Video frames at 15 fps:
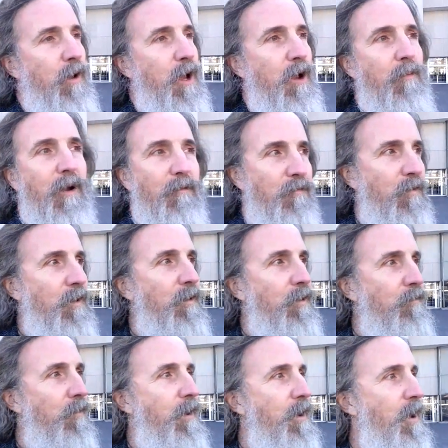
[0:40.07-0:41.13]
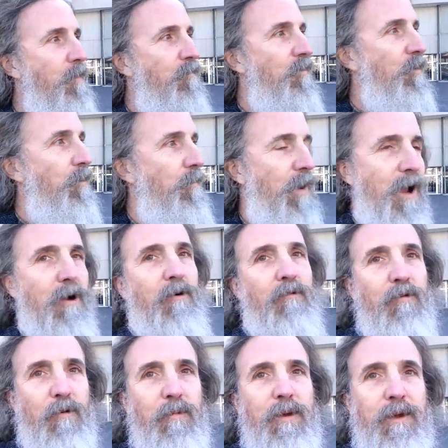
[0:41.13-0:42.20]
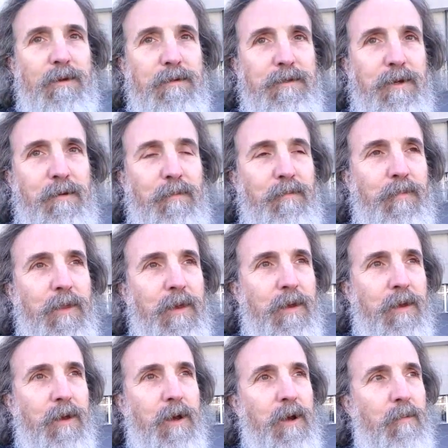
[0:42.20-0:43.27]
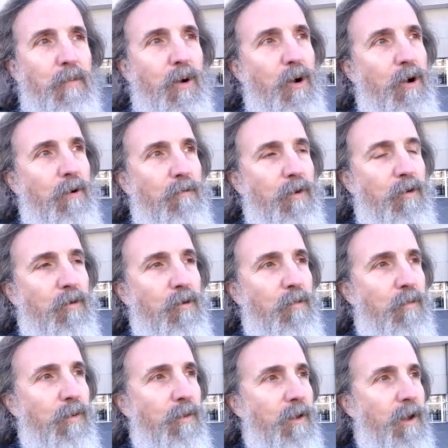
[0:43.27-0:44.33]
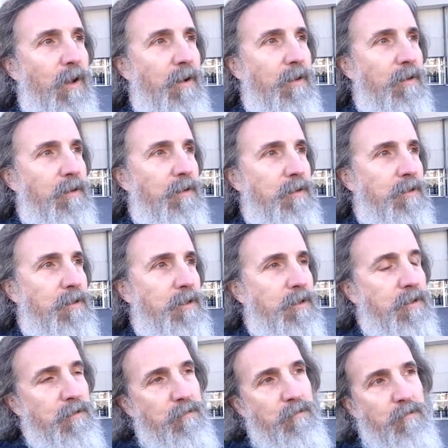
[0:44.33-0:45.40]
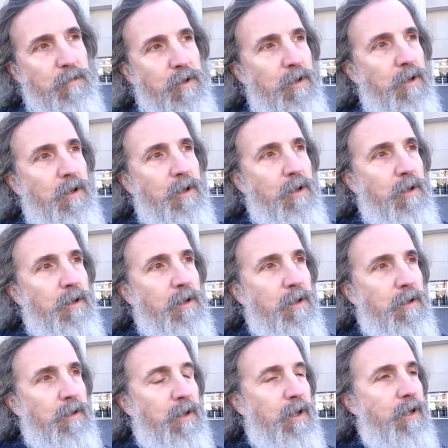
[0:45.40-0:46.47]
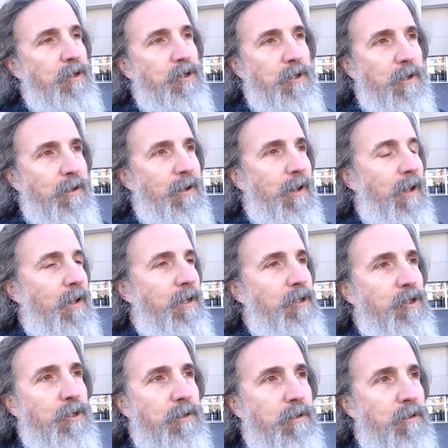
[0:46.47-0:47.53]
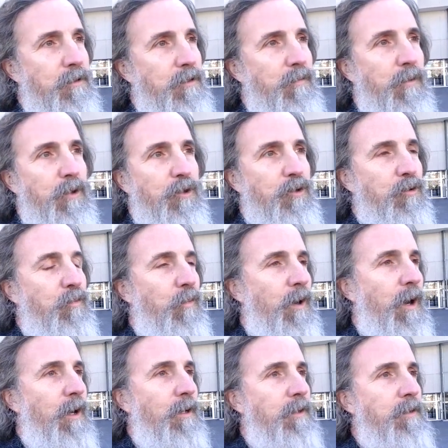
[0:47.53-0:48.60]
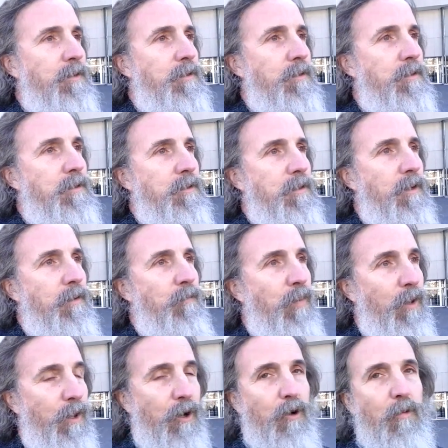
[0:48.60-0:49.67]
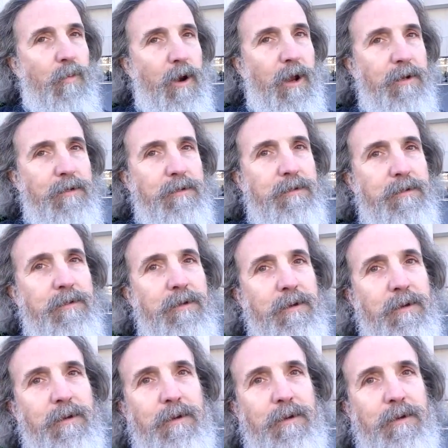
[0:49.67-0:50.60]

So how am I feeling right now? I'm feeling powerful because I'm part of a group that is engaging in an ancient spiritual practice, political practice.